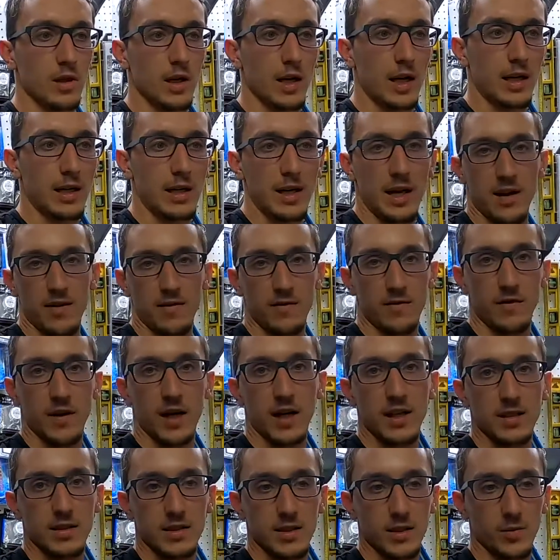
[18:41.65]
I can't
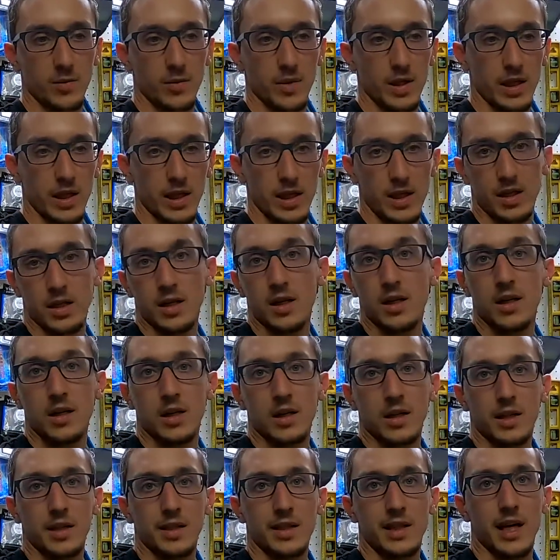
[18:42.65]
find somebody
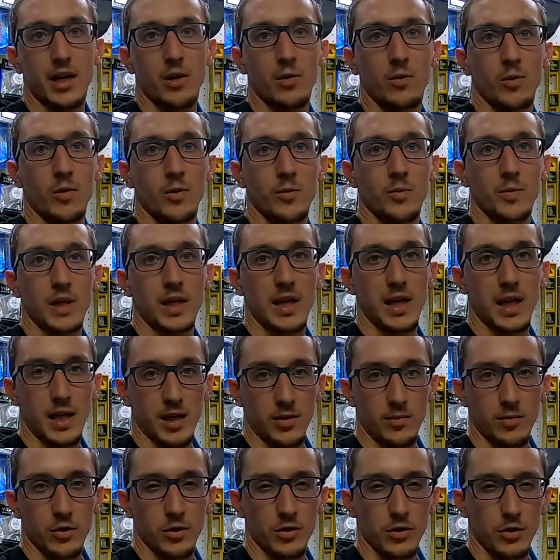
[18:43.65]
that will be
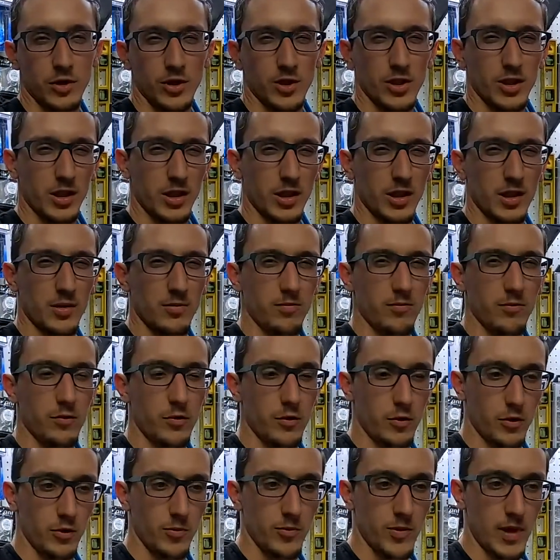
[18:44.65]
able to hook it up
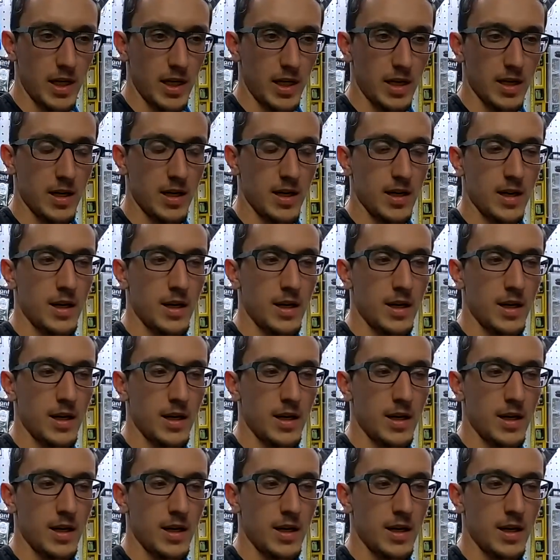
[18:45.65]
for me.